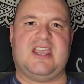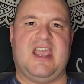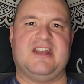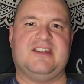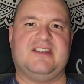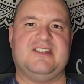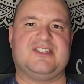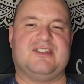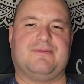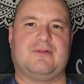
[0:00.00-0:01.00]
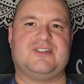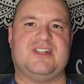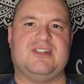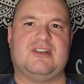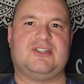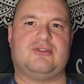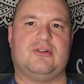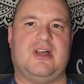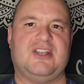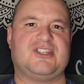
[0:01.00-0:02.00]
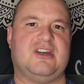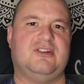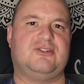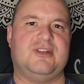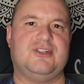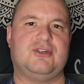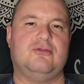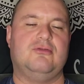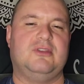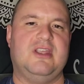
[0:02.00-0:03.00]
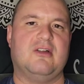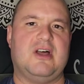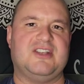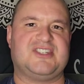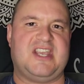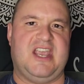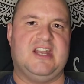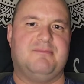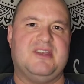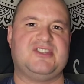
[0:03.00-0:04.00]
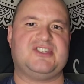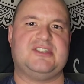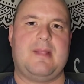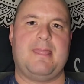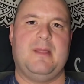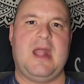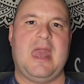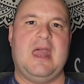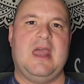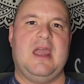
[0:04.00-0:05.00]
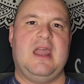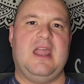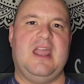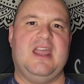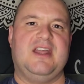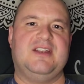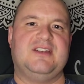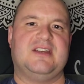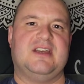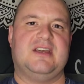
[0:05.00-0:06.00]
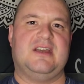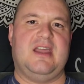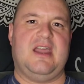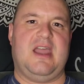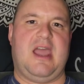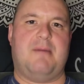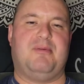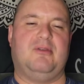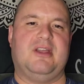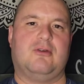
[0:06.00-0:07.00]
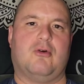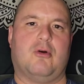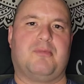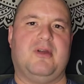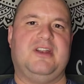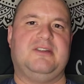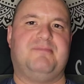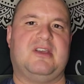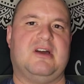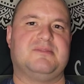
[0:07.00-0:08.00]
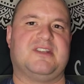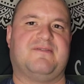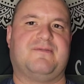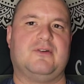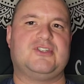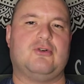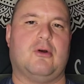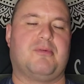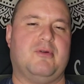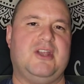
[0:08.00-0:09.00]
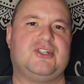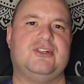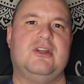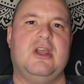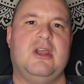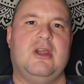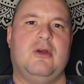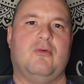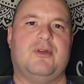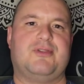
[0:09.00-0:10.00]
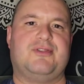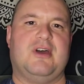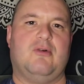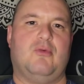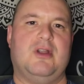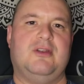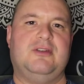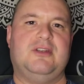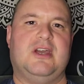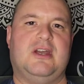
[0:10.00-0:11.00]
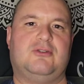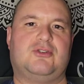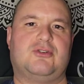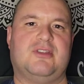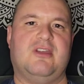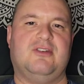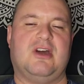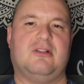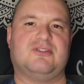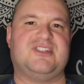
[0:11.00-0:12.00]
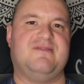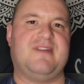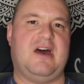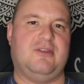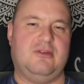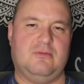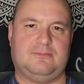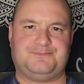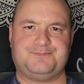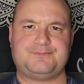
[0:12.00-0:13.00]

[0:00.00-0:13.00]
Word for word: uh, Canada is the first industrialized country to legalize cannabis. And uh, Apple Incorporated becomes the first corporation with $1 trillion in value.